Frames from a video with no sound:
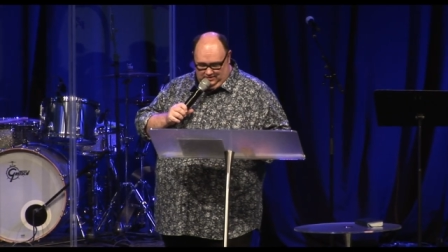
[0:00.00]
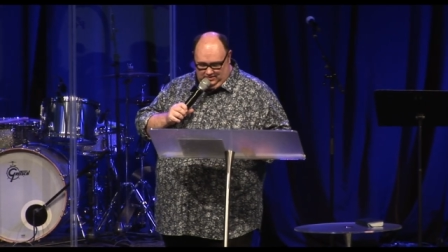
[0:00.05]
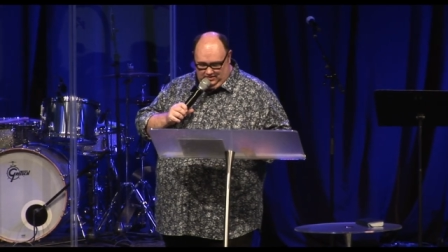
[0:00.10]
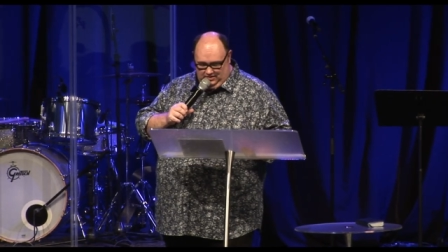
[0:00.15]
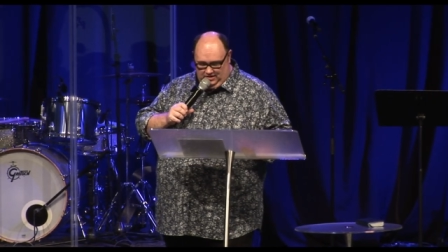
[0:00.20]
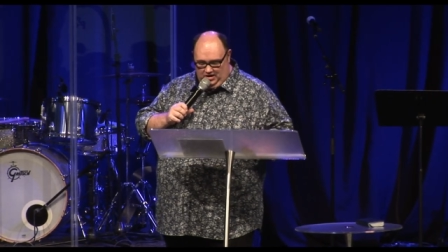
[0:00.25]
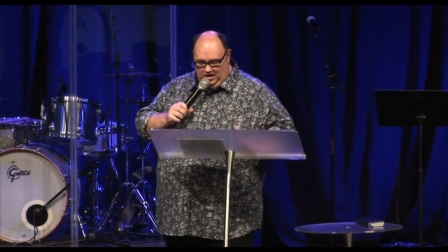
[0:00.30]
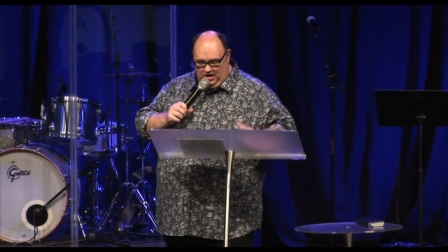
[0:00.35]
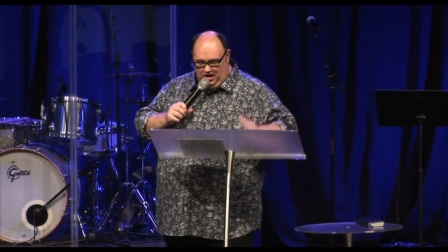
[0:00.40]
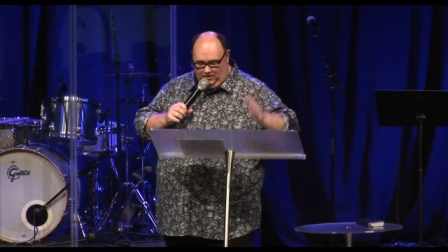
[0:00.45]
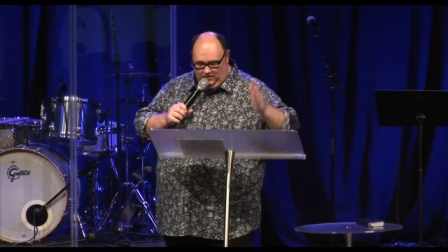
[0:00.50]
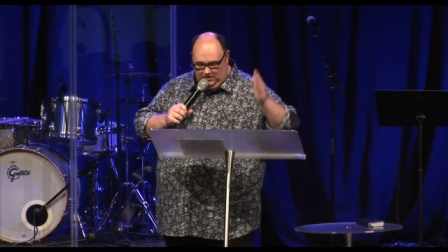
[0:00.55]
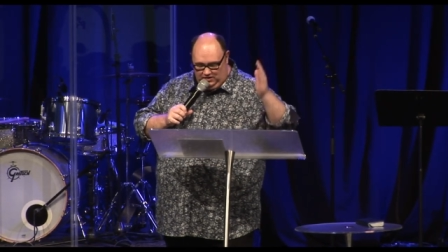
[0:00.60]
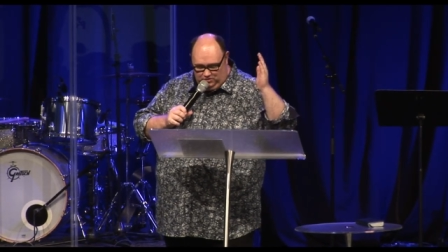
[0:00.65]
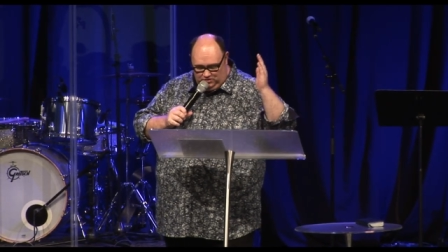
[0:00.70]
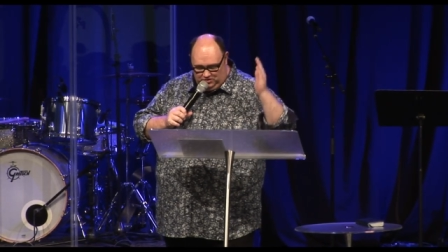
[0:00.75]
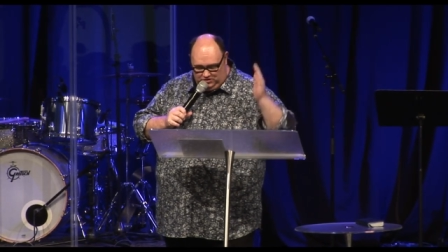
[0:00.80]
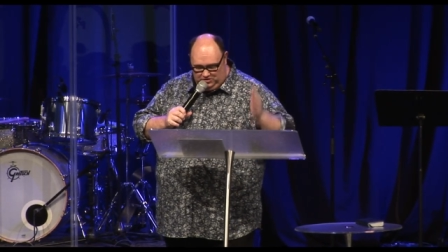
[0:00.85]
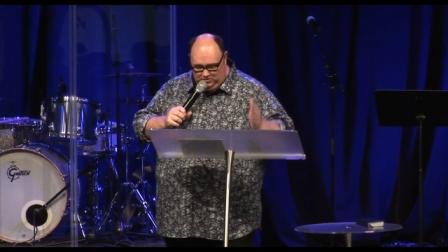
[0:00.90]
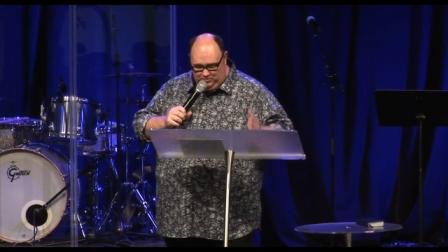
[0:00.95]
knowing
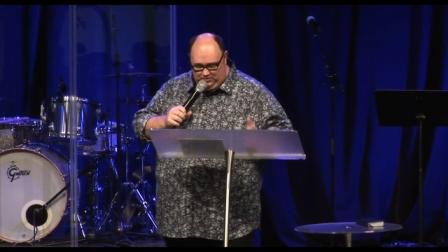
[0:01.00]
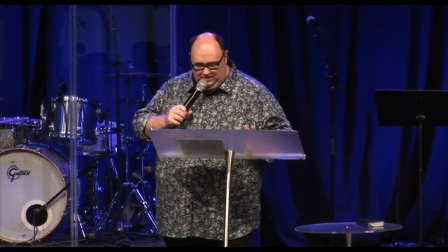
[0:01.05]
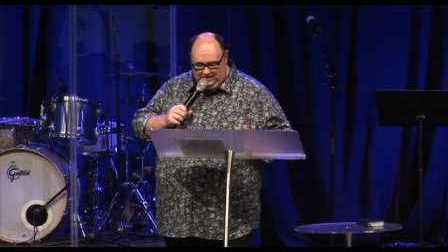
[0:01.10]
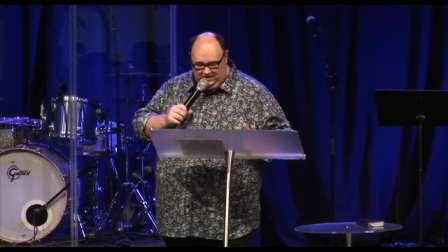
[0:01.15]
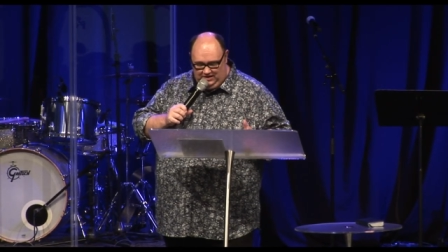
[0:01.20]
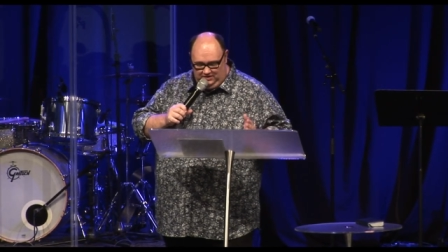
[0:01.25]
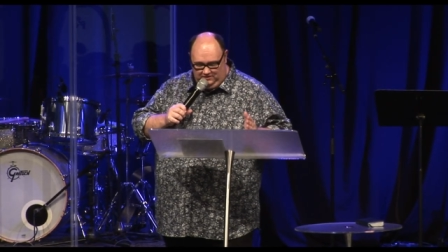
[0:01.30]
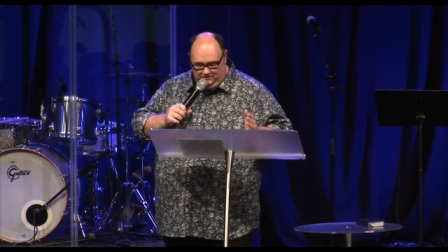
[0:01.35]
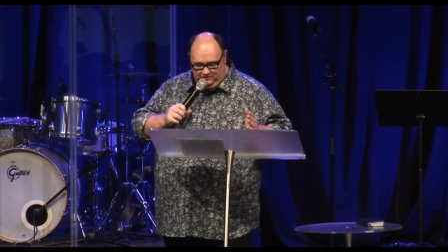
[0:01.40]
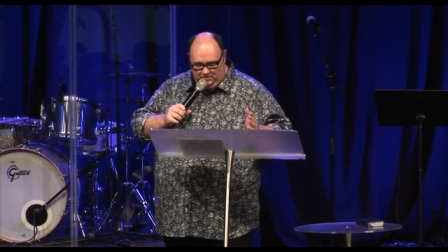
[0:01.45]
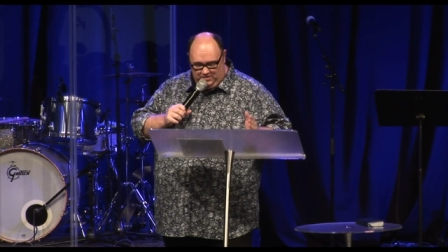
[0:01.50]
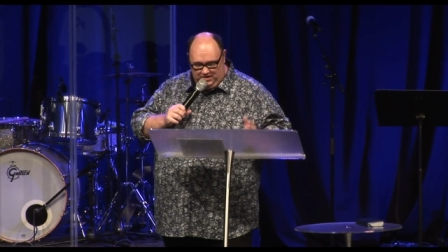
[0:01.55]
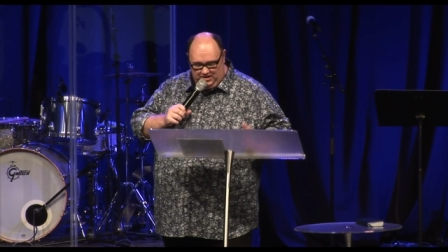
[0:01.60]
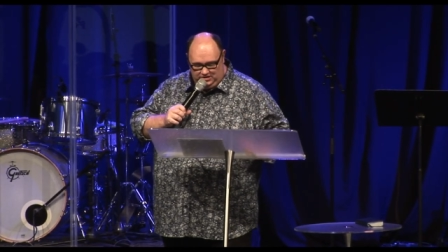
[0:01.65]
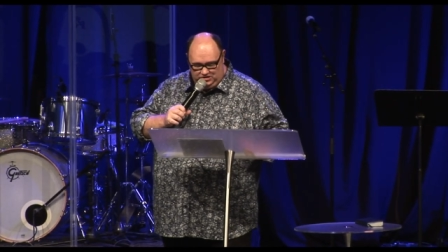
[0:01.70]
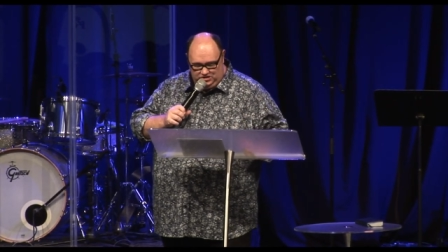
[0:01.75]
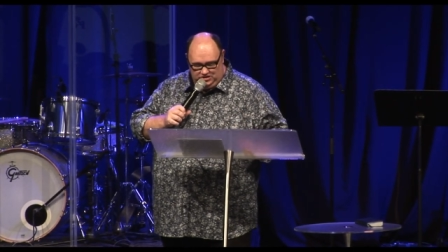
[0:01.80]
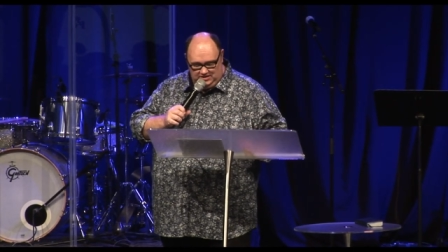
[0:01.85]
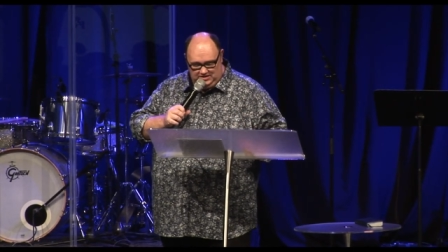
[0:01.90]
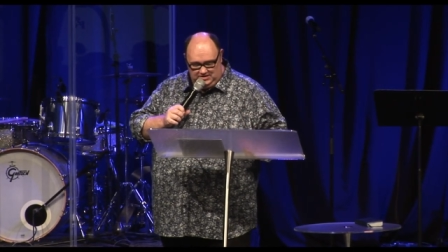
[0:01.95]
what you believe
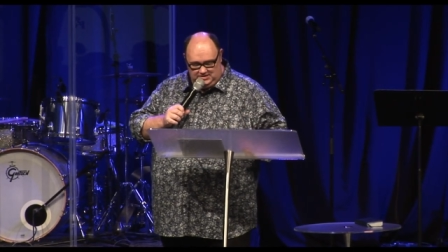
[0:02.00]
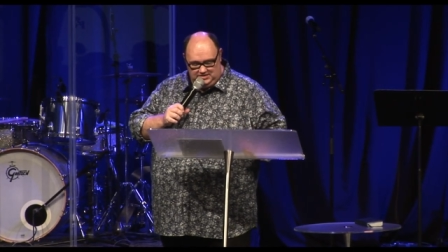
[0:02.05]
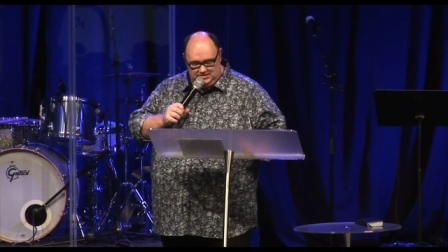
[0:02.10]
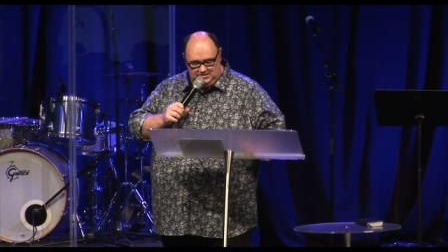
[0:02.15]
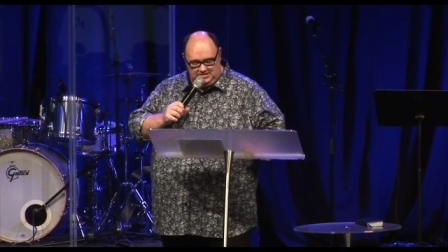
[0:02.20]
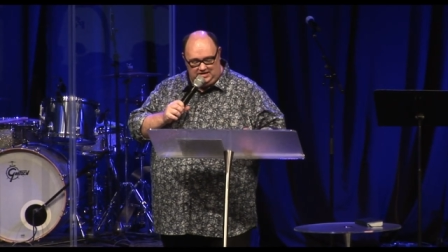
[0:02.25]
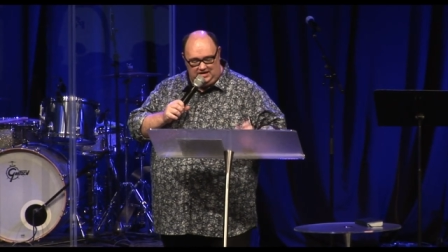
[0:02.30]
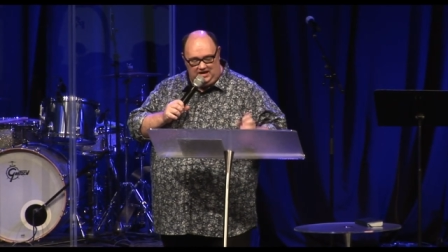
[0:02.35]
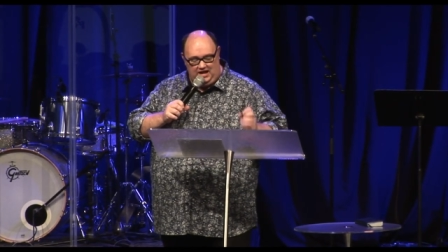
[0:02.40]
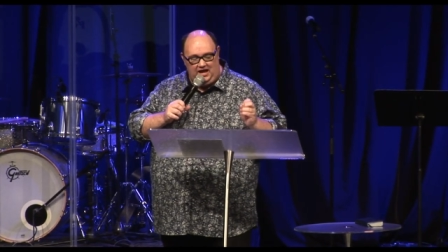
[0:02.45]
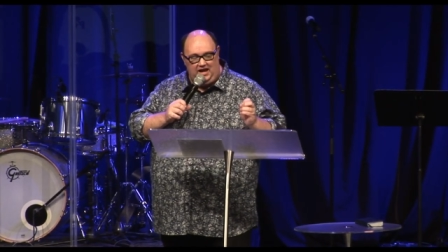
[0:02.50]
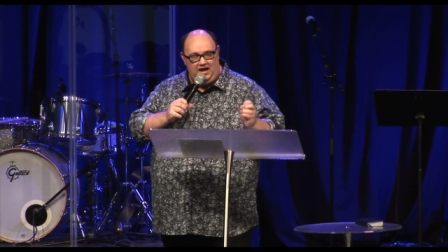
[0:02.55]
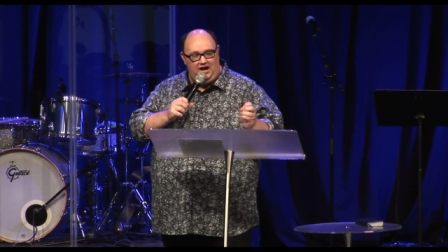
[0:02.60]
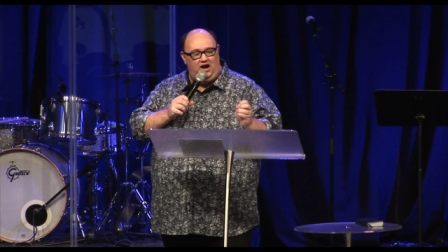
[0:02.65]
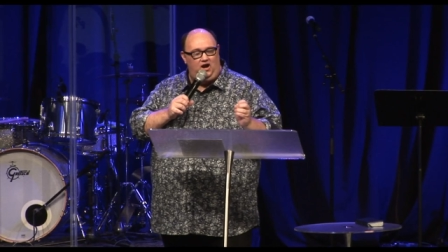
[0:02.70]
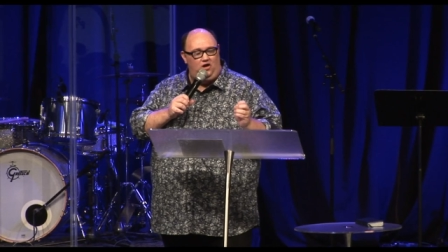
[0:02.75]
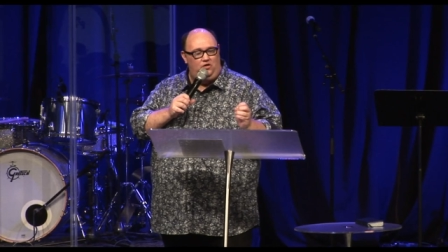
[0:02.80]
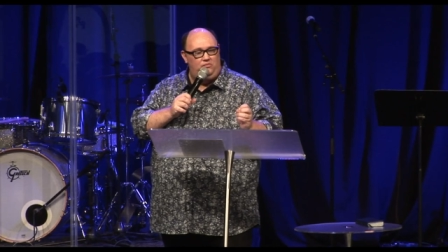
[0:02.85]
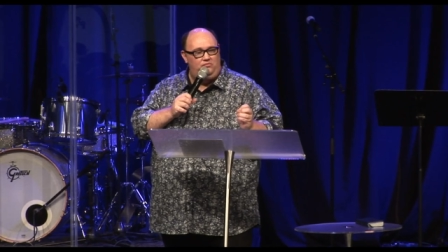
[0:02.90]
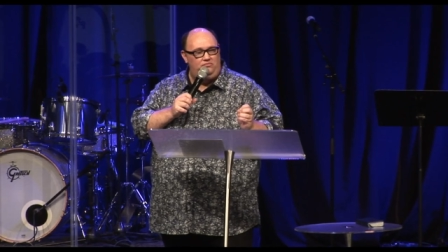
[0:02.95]
about Jesus and
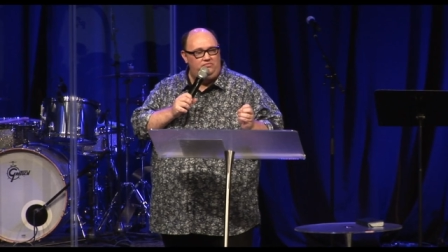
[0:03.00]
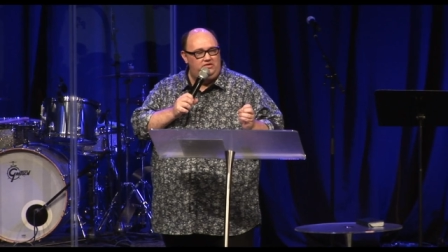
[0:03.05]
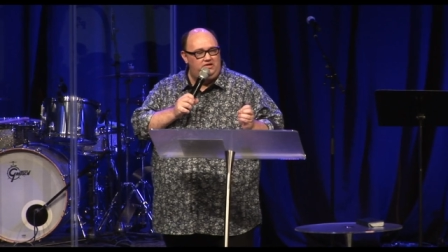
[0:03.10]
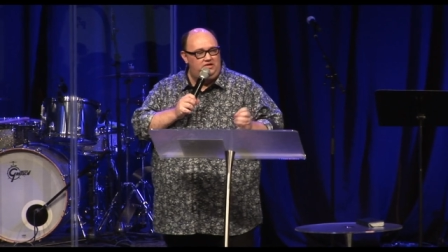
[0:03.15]
how